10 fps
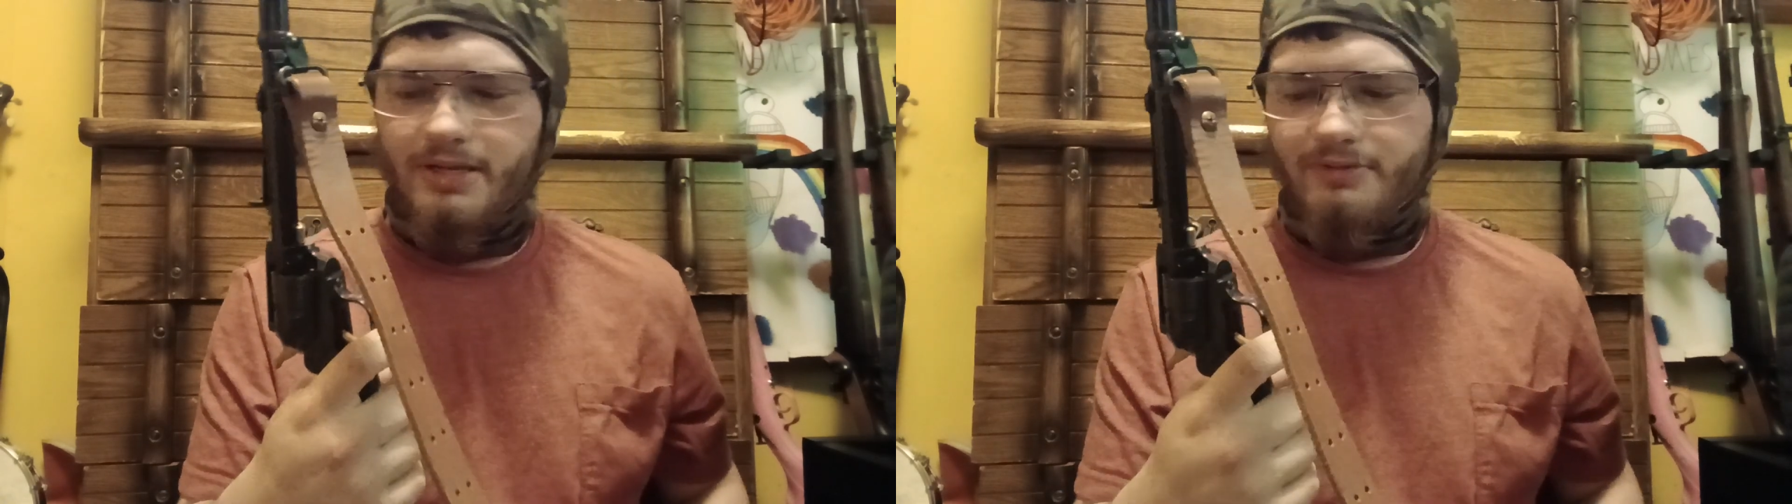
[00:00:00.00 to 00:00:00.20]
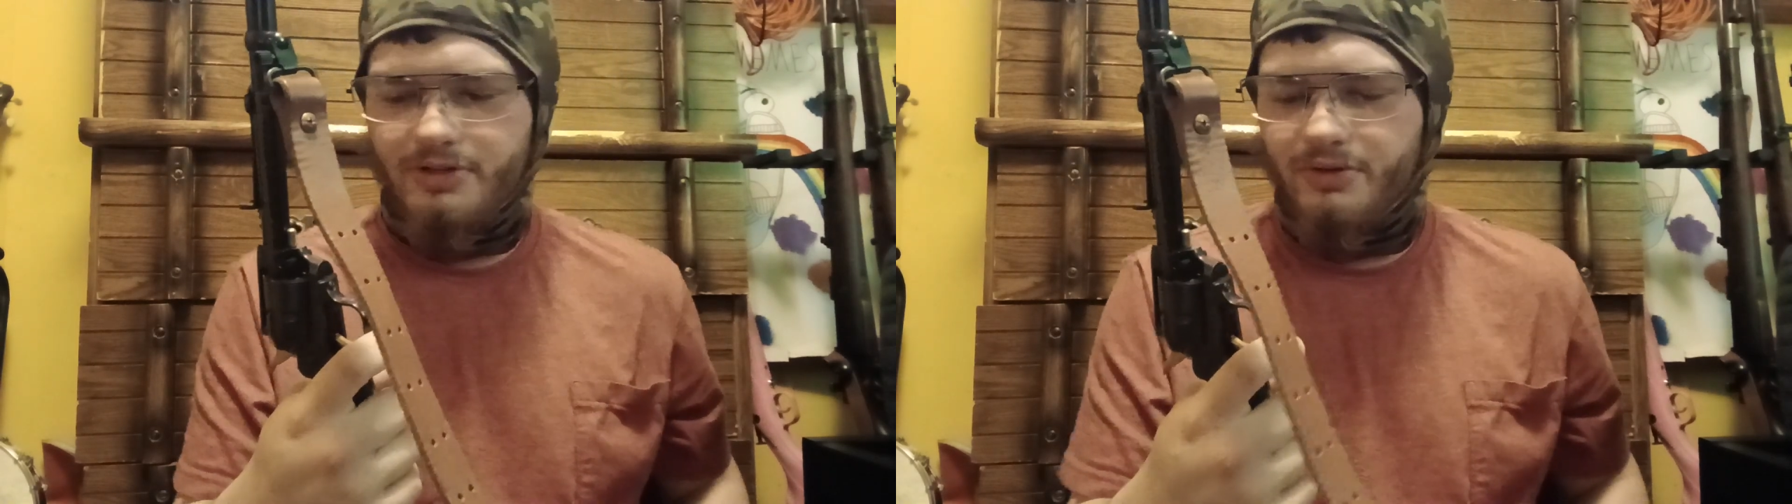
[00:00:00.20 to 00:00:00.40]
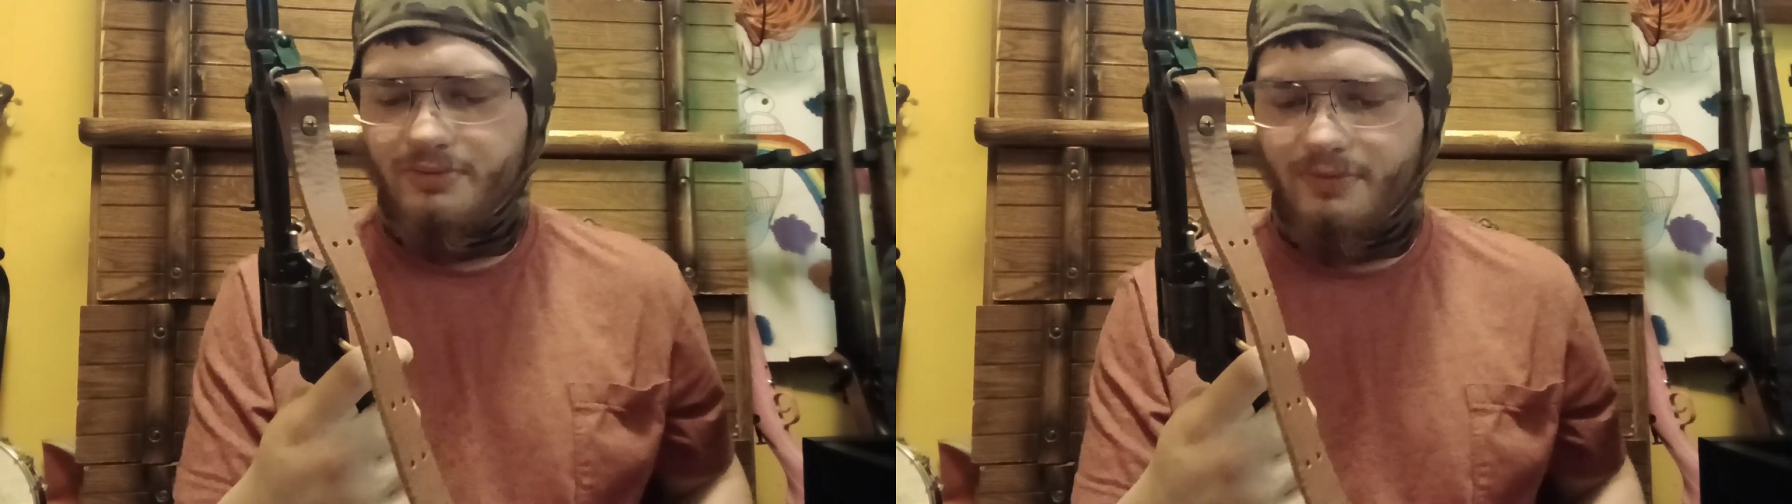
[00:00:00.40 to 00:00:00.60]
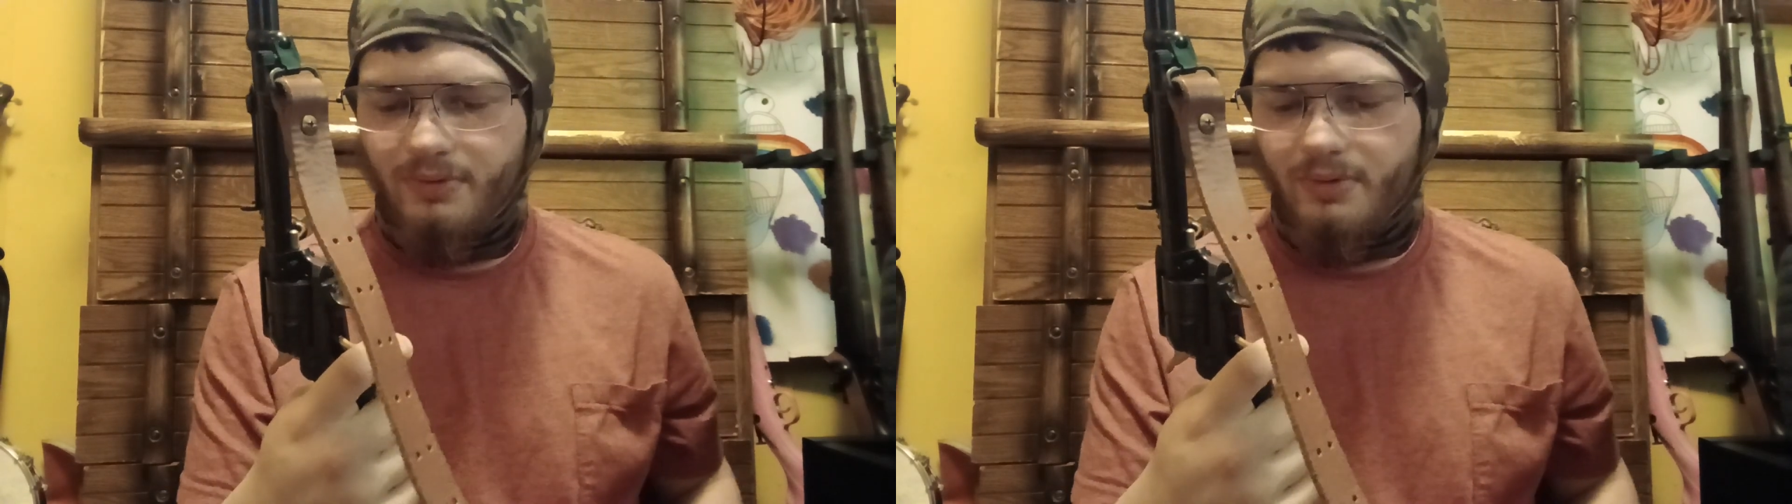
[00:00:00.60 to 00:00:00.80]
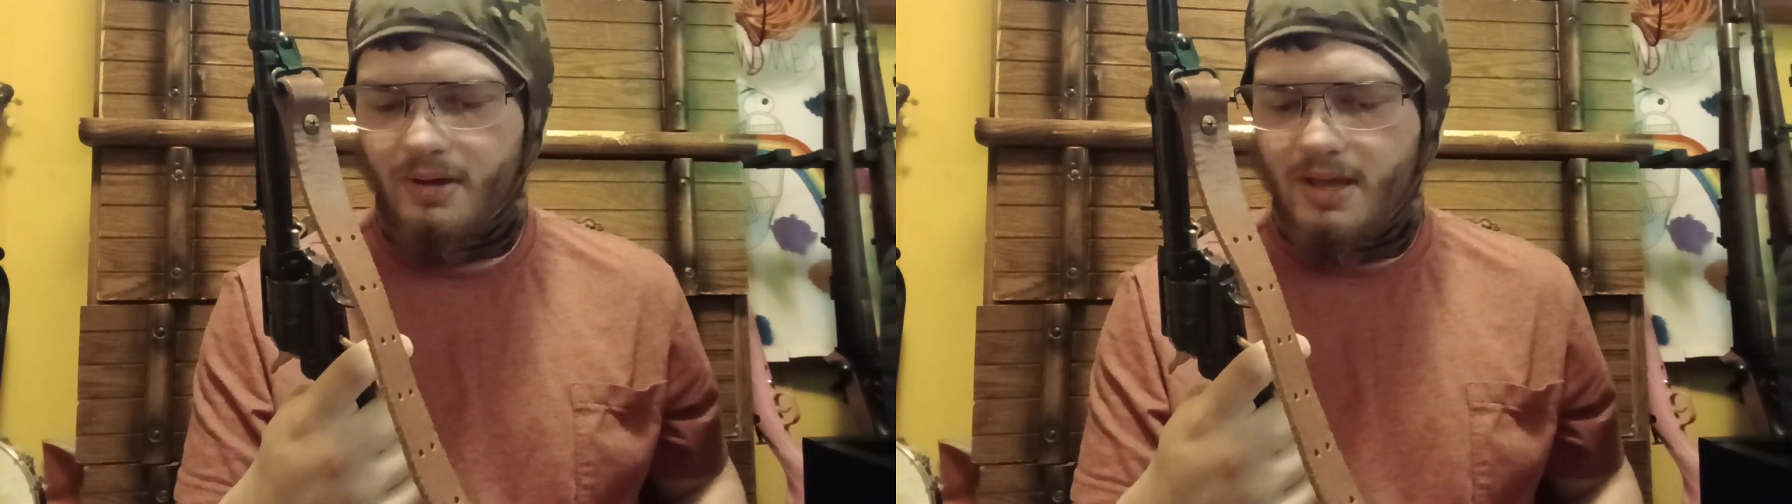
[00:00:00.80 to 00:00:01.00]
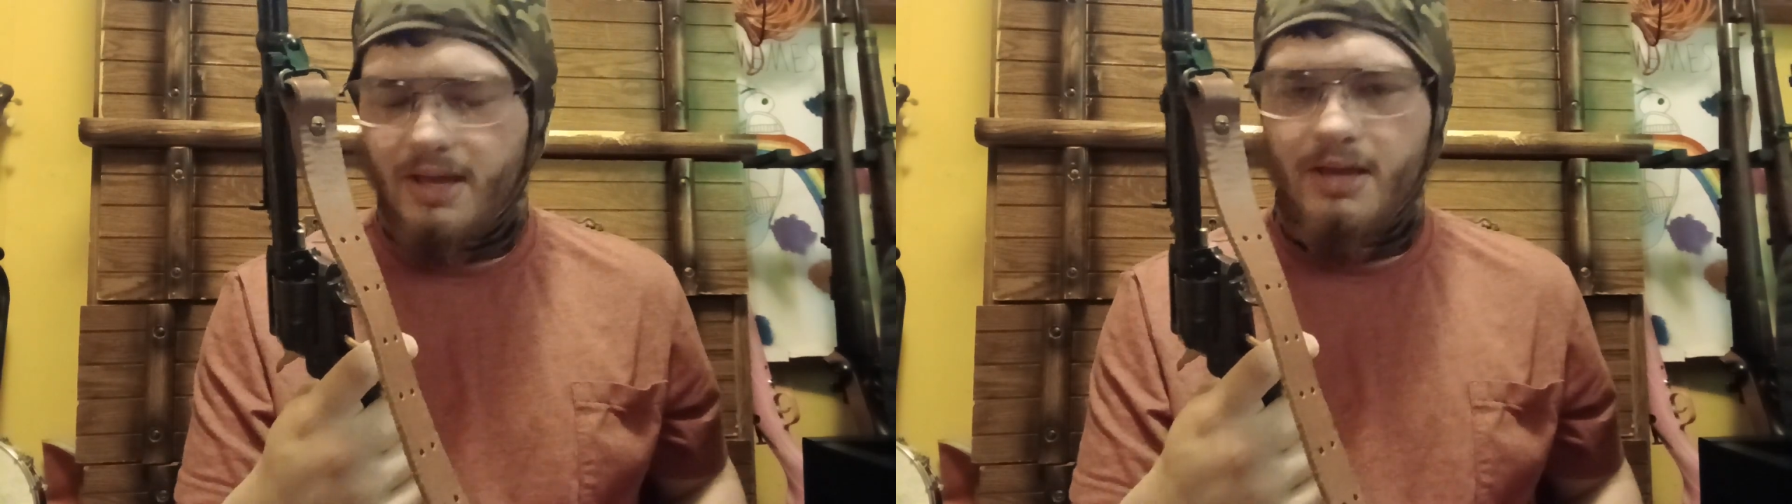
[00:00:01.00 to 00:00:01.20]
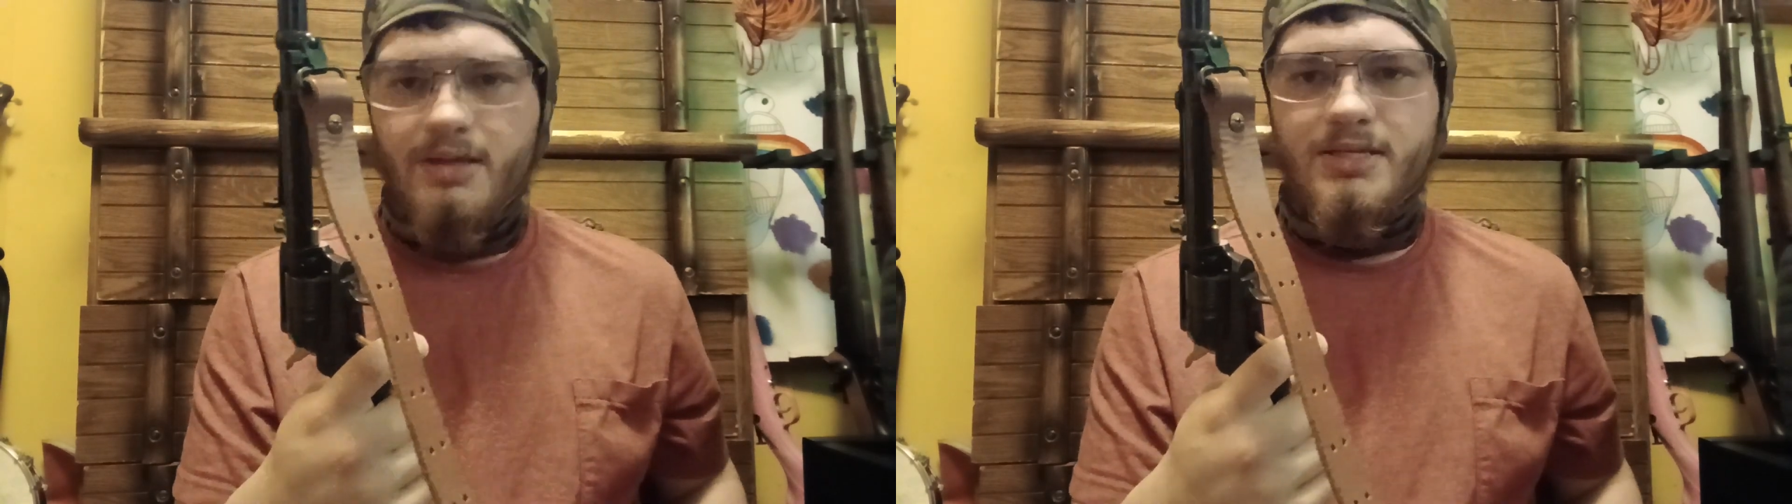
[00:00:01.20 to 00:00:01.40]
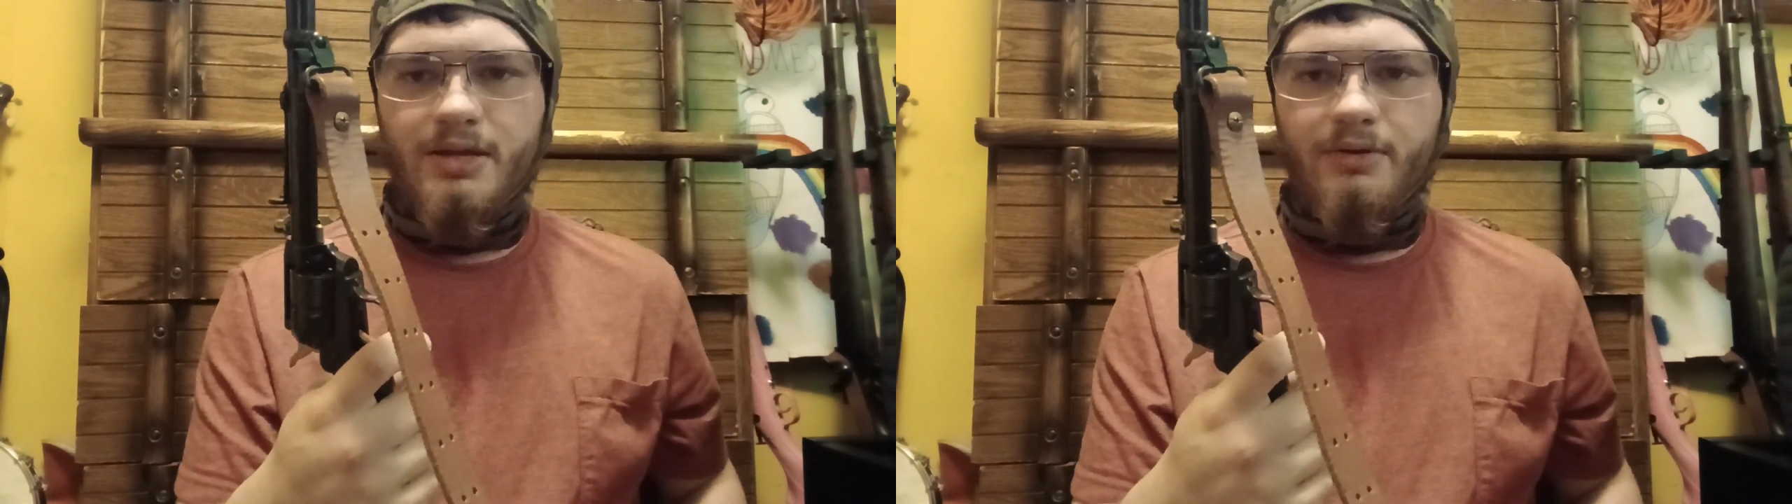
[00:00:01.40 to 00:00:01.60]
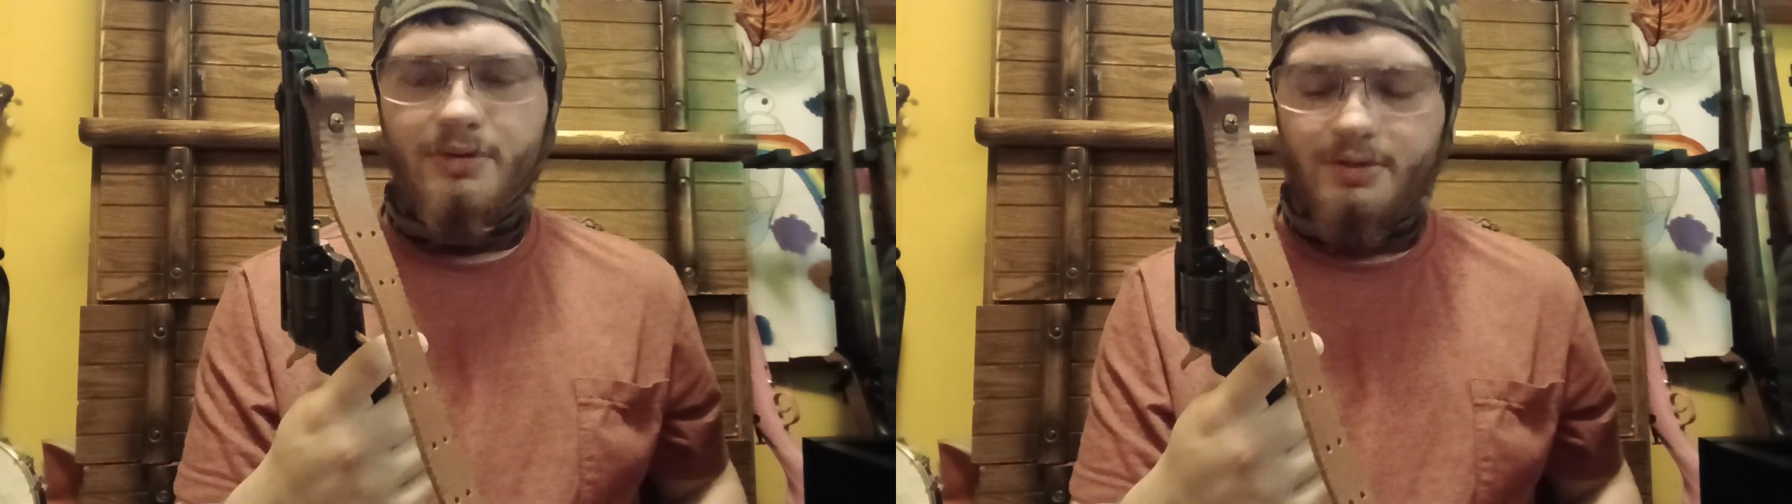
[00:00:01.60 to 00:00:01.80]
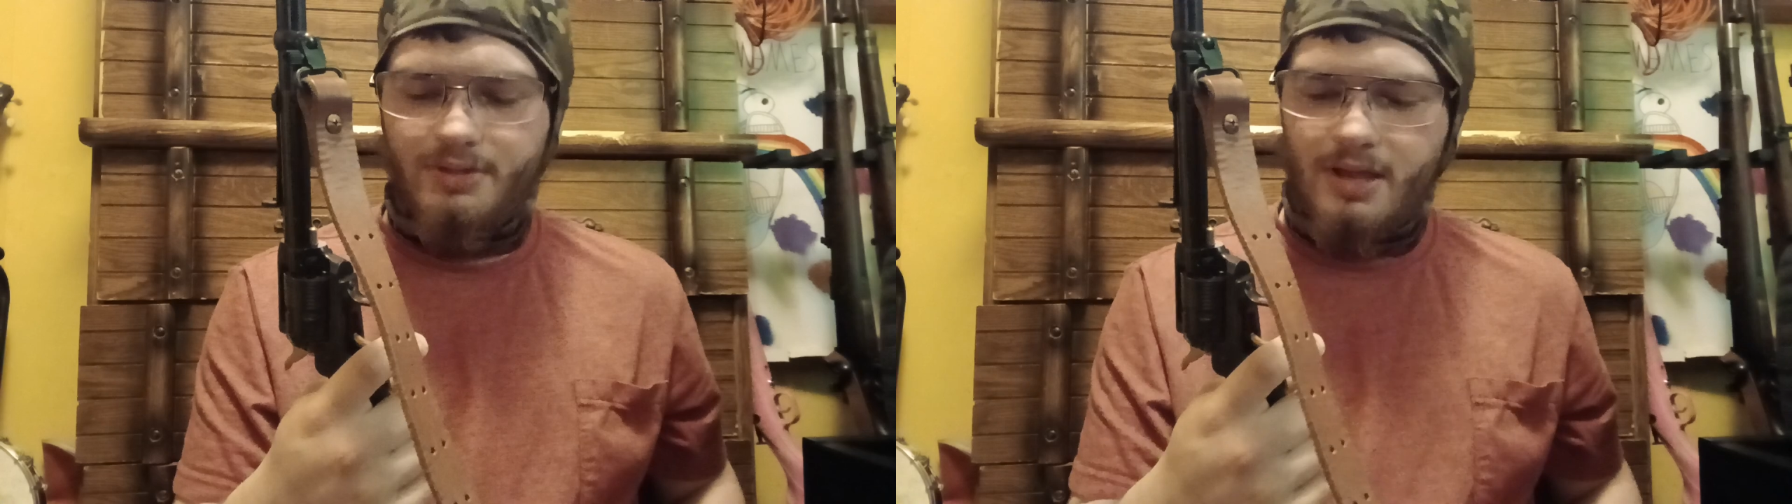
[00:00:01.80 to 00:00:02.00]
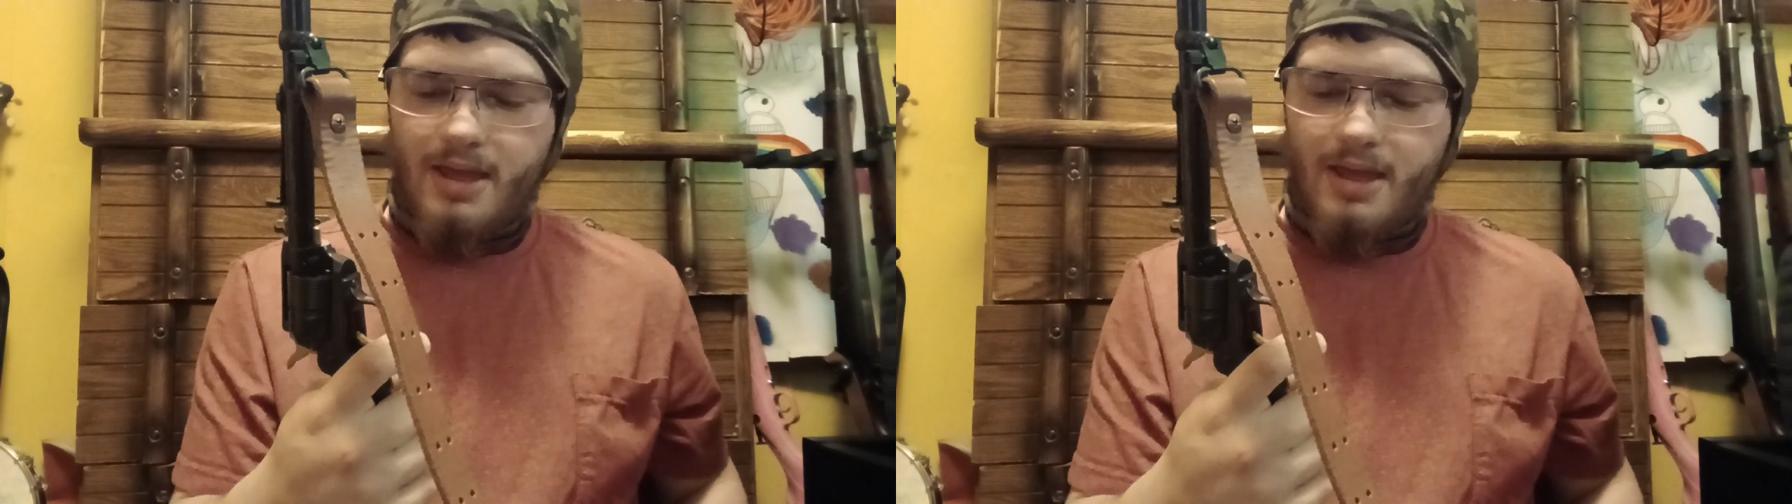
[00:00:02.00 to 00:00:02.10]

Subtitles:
after 2 full cylinders.